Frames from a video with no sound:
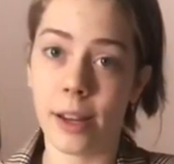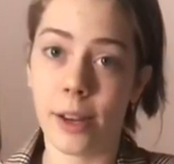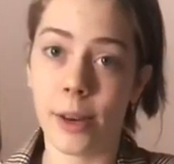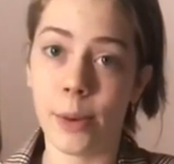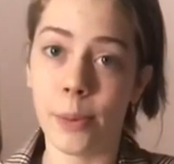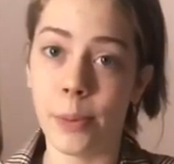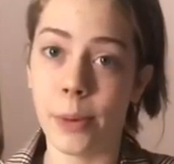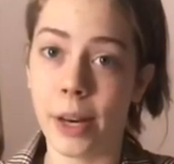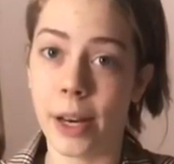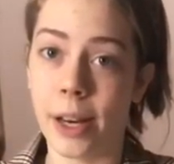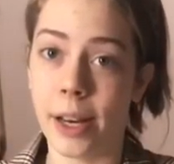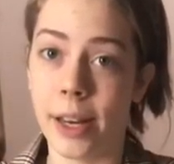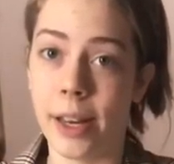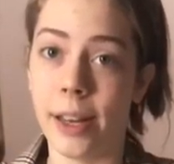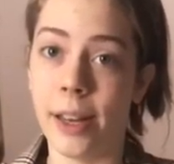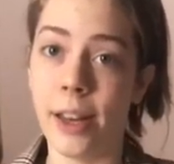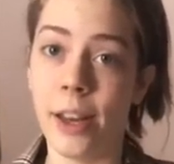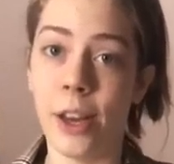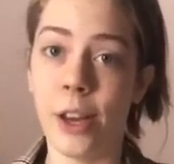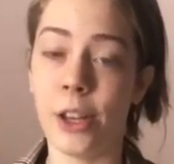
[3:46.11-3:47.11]
but
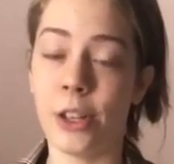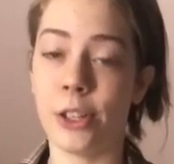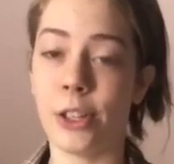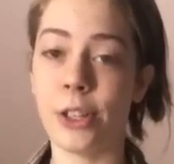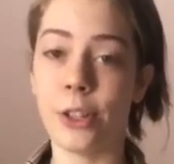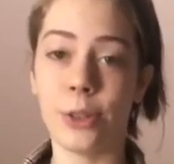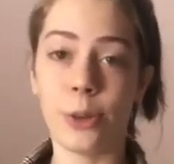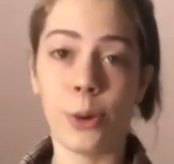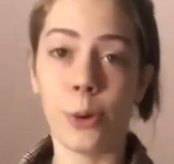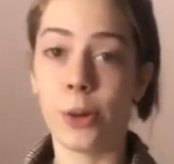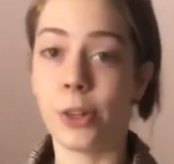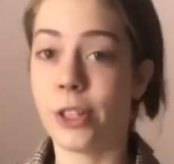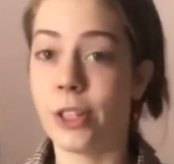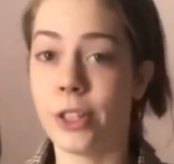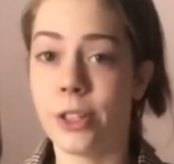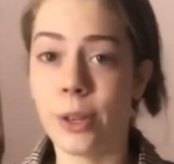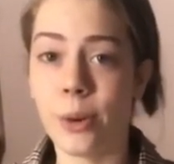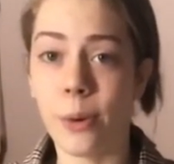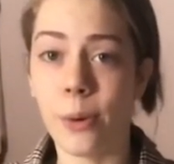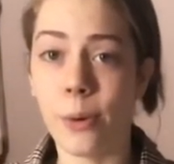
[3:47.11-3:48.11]
she's gorgeous,
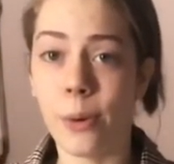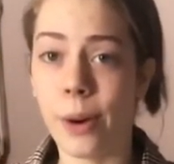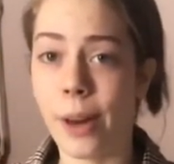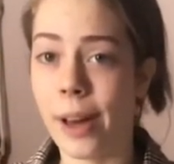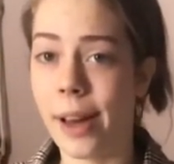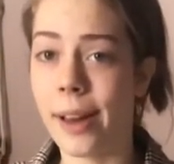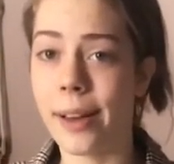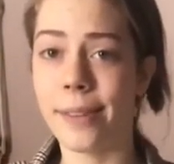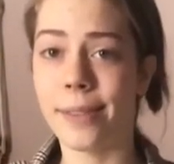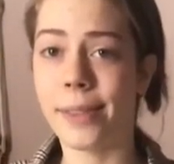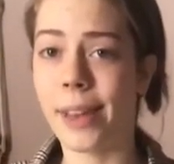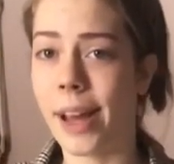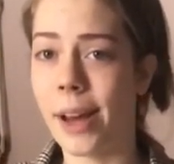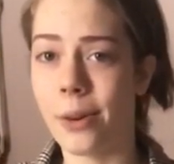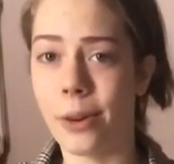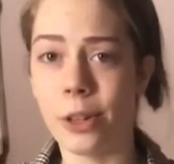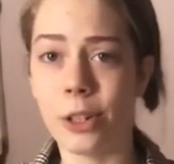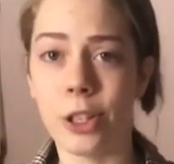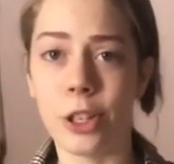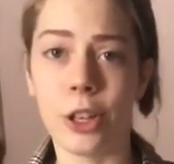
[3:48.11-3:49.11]
so how could
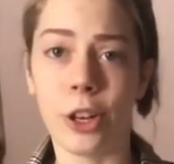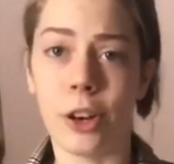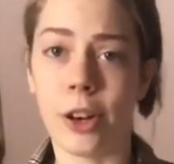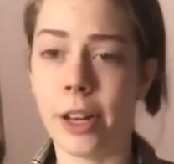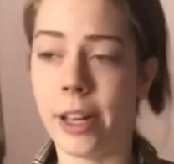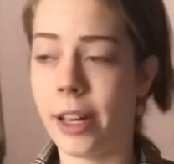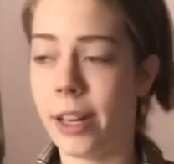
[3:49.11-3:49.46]
she not?